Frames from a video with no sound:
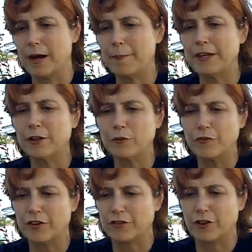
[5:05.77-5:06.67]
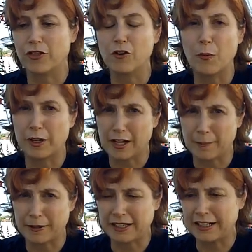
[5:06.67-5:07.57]
Mommy and Rufus are throwing
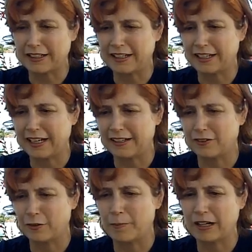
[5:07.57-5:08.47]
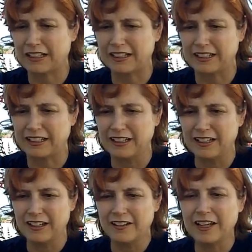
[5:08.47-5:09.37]
up again and again into a bucket.
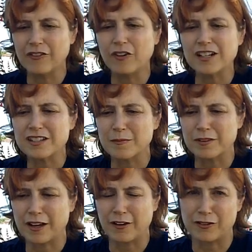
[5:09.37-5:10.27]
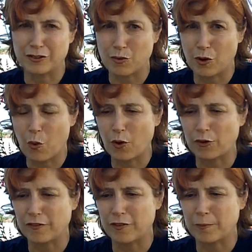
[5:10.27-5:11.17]
They have wedged themselves into a
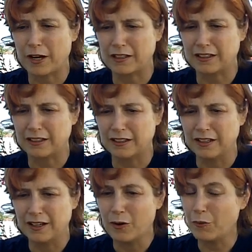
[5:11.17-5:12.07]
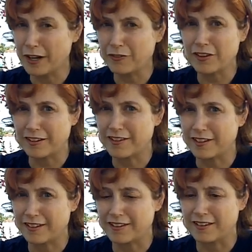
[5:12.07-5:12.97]
corner of the bunk. Whatever
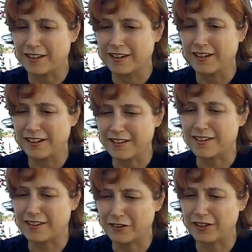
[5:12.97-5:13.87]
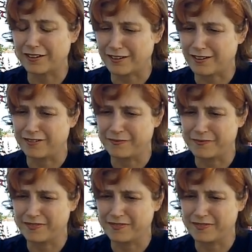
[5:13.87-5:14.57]
this is, it is serious.